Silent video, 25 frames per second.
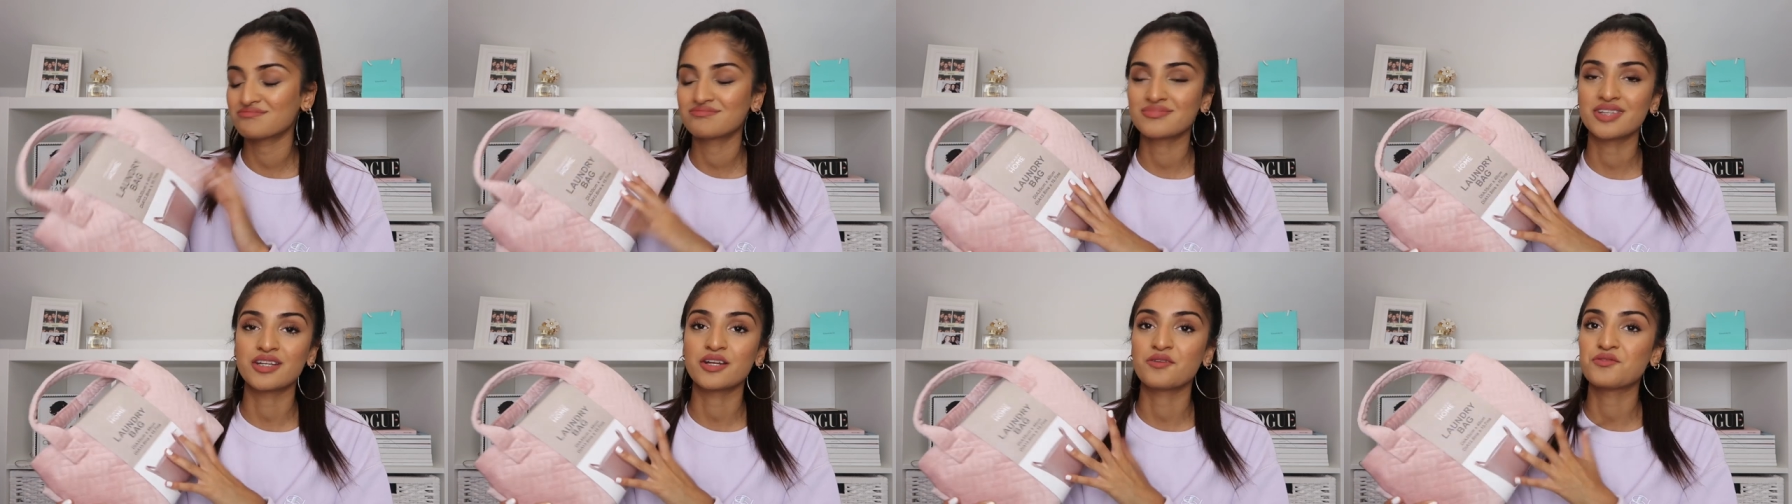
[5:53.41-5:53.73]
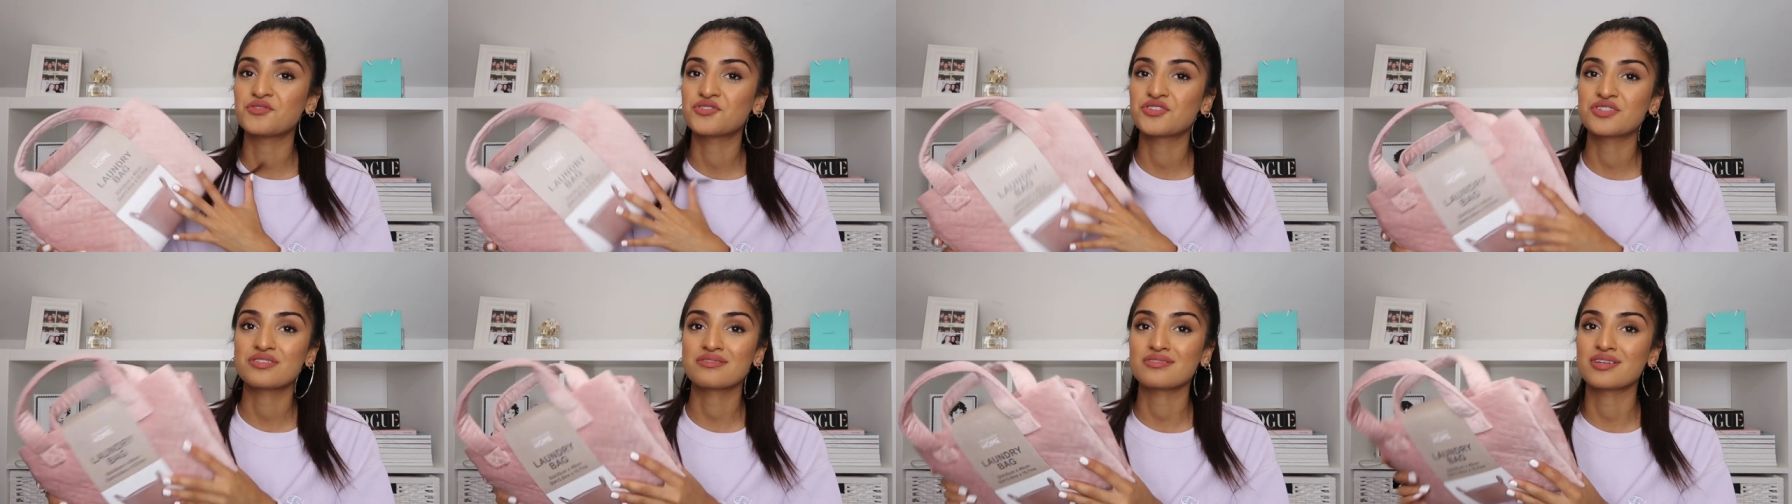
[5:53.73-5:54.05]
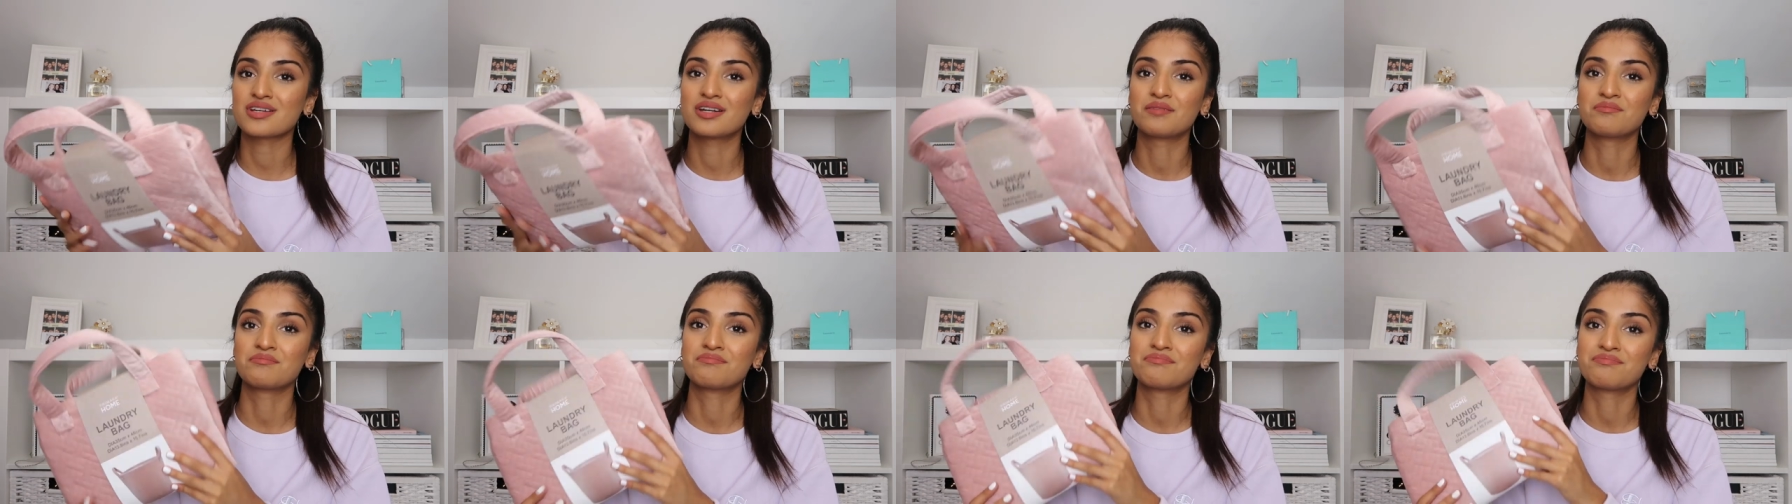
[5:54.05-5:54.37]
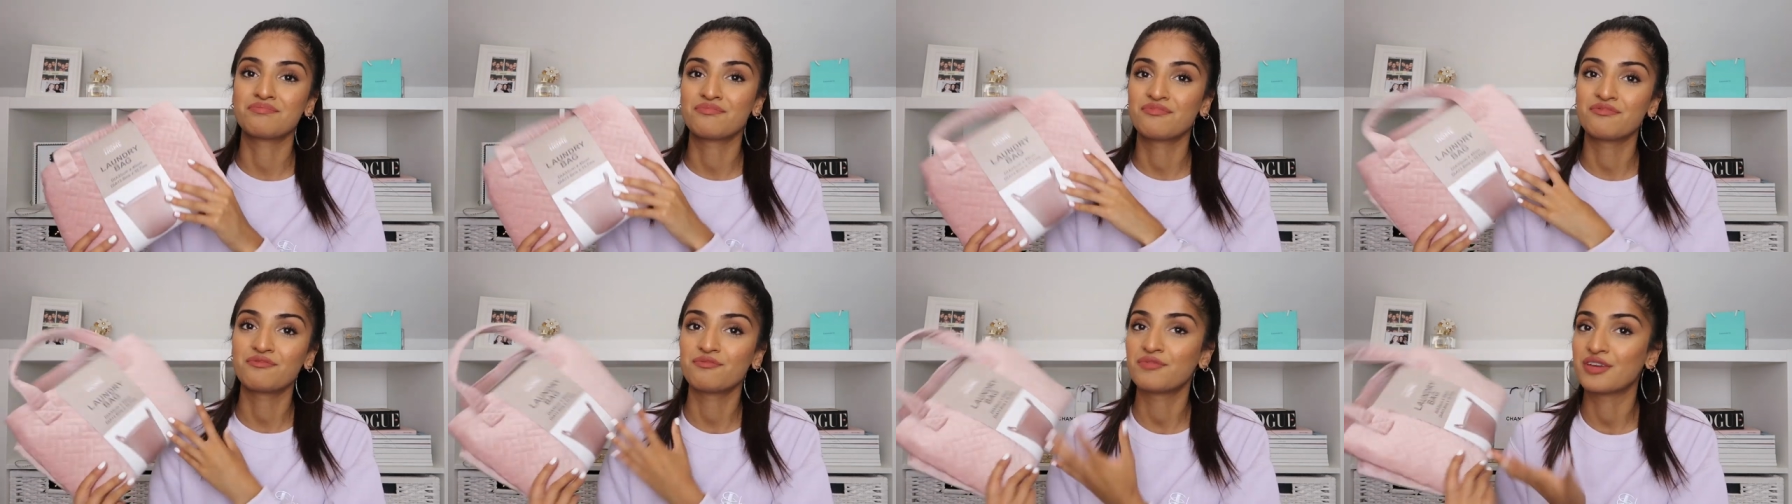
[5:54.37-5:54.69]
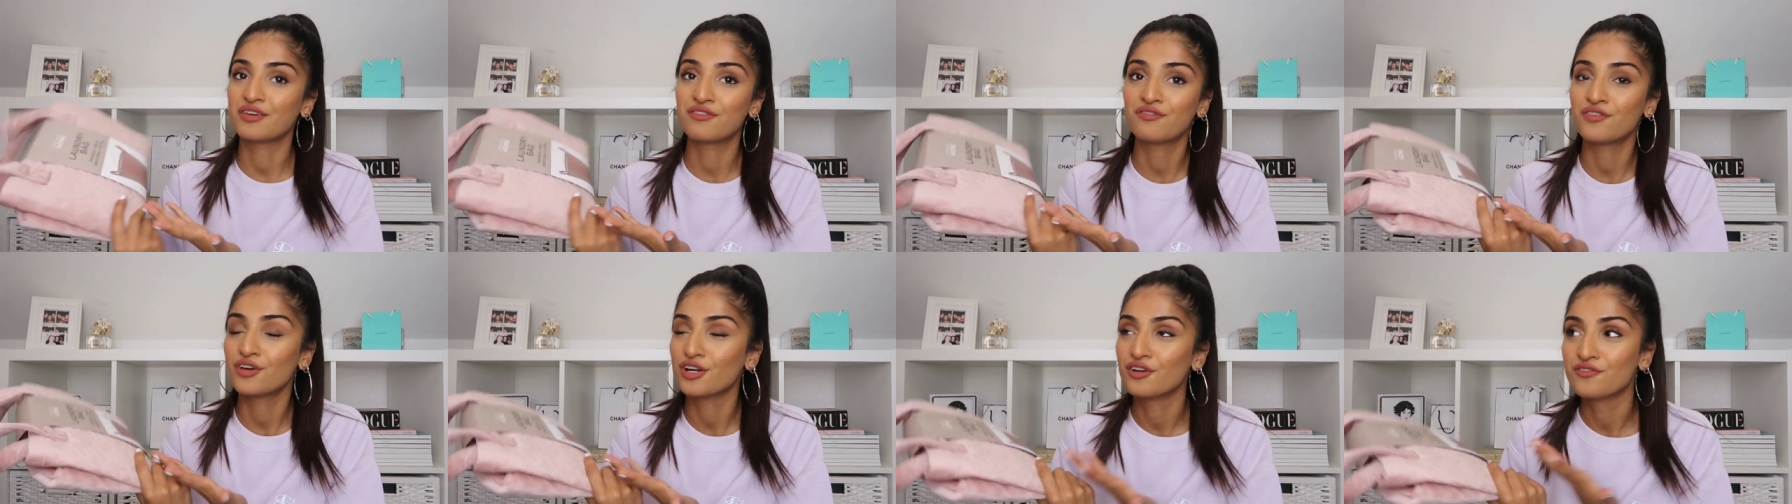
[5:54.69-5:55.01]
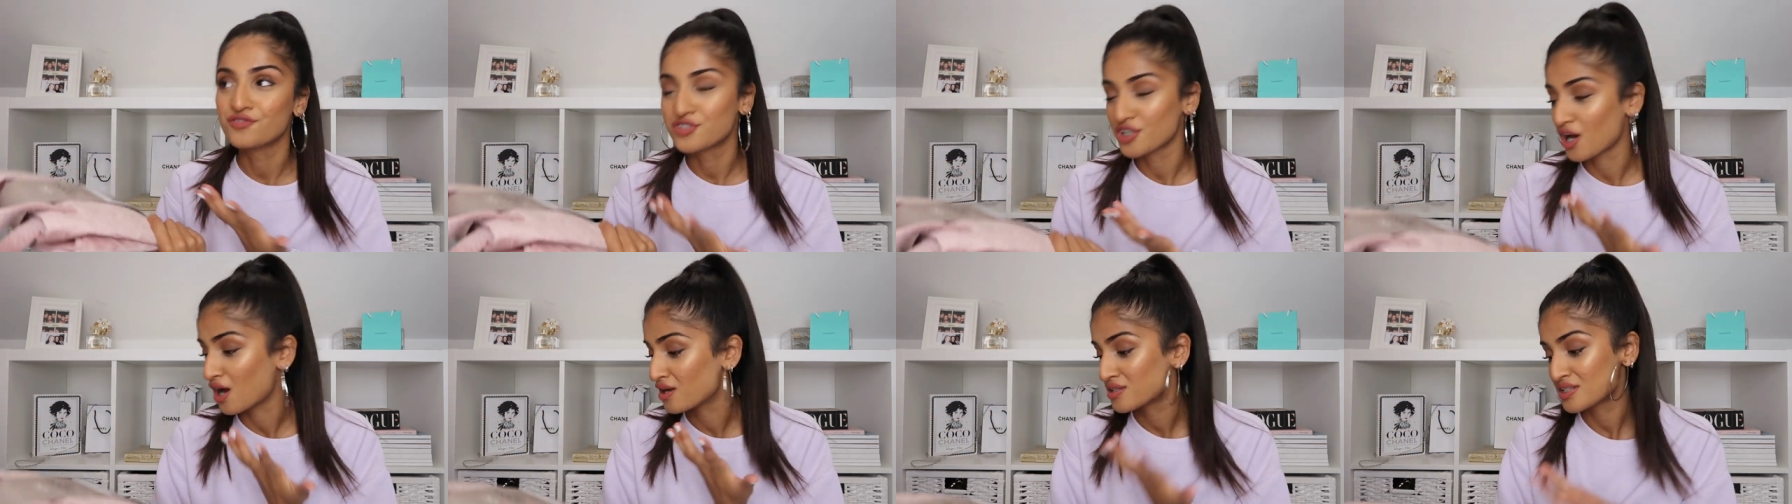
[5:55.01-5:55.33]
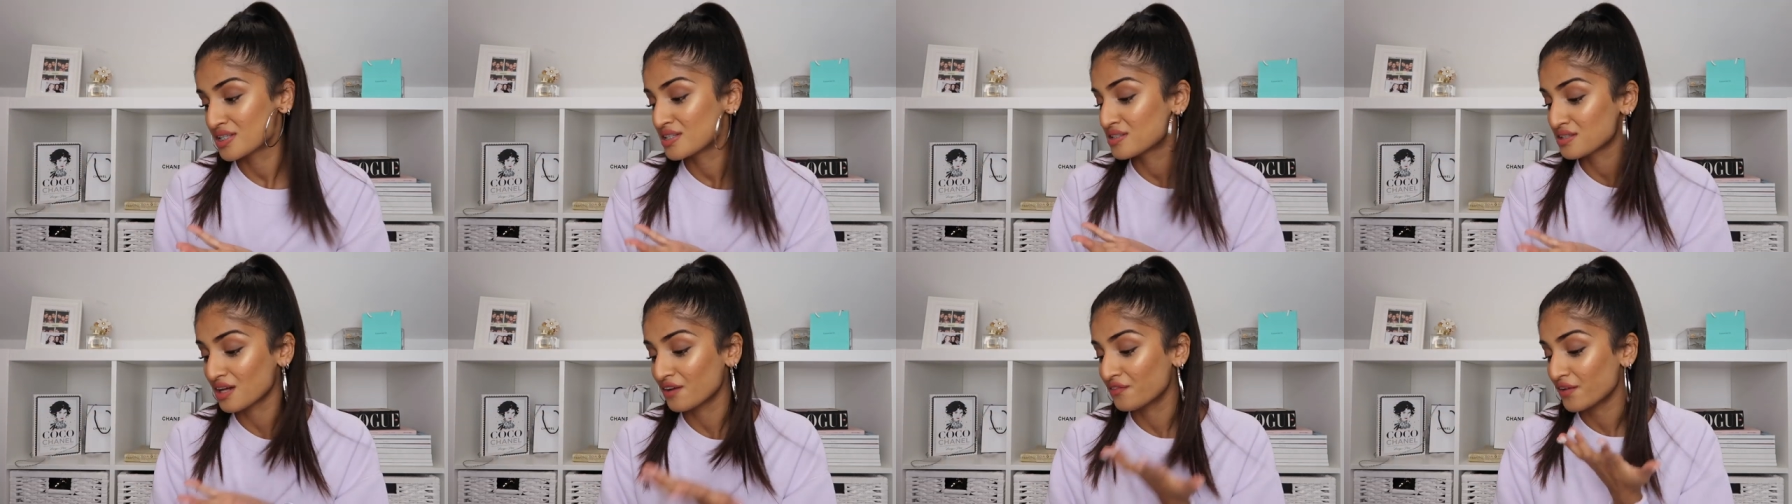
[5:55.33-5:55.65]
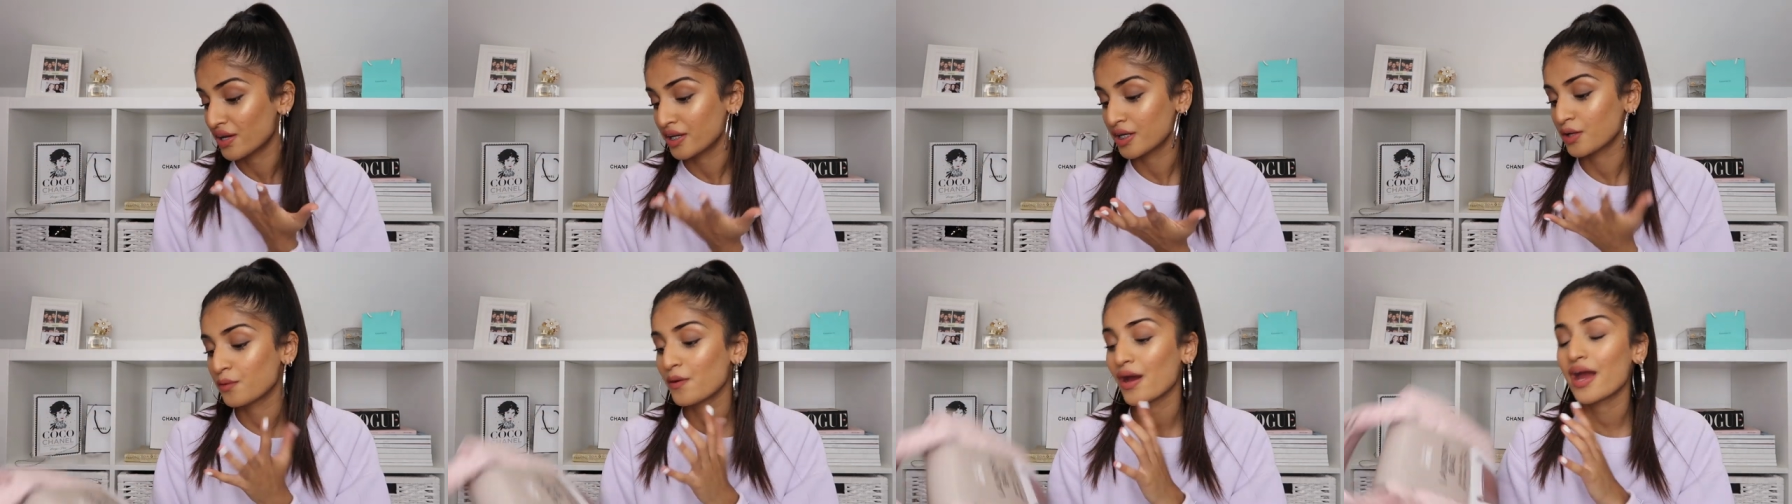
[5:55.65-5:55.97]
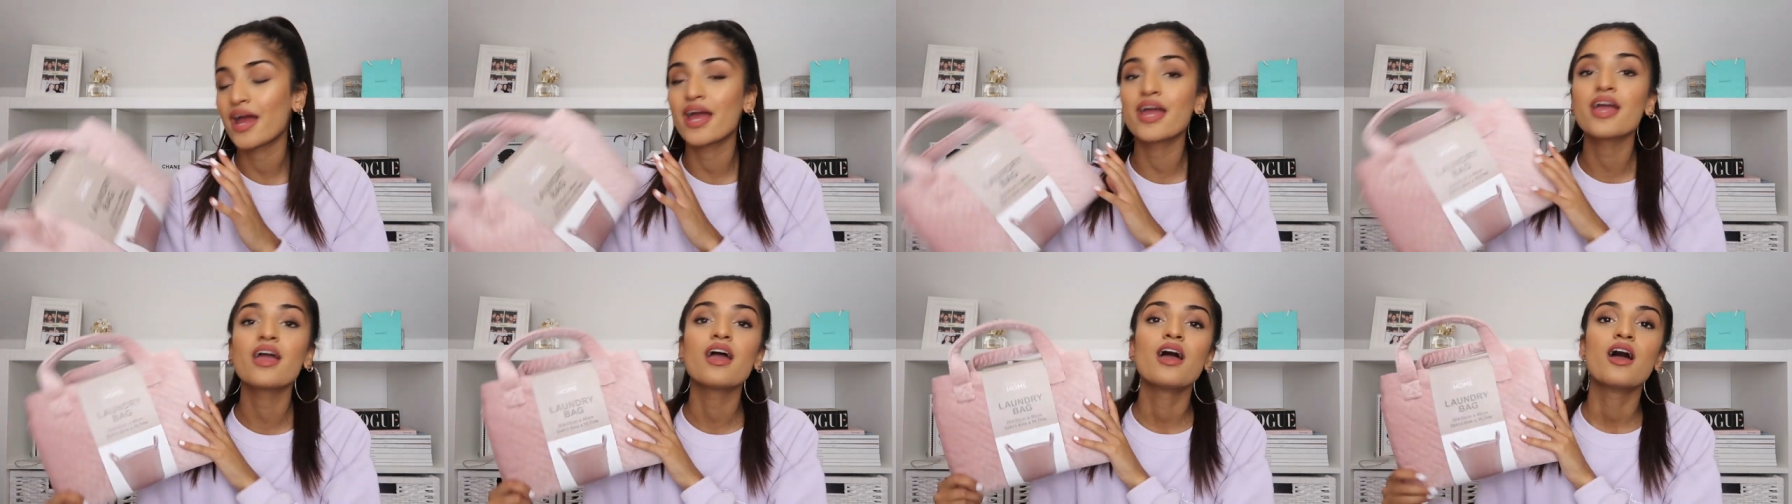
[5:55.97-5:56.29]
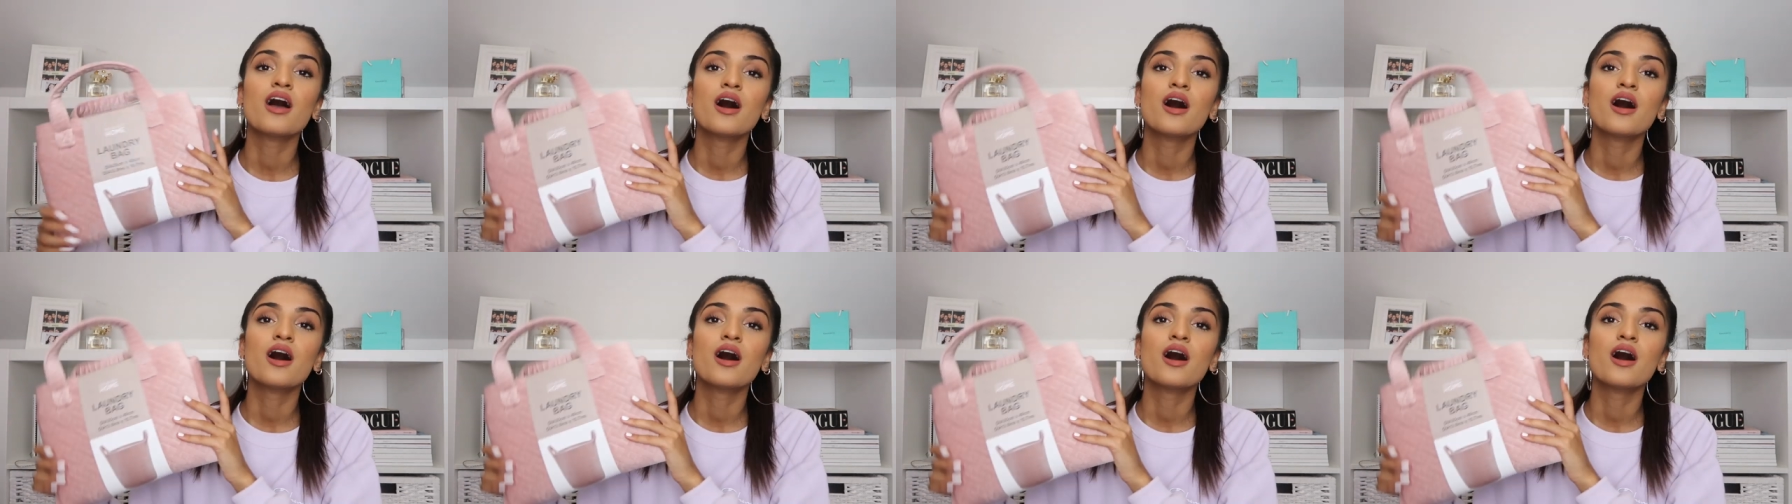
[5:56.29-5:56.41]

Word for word: you know, it's just gonna be full of dirty stuff anyway.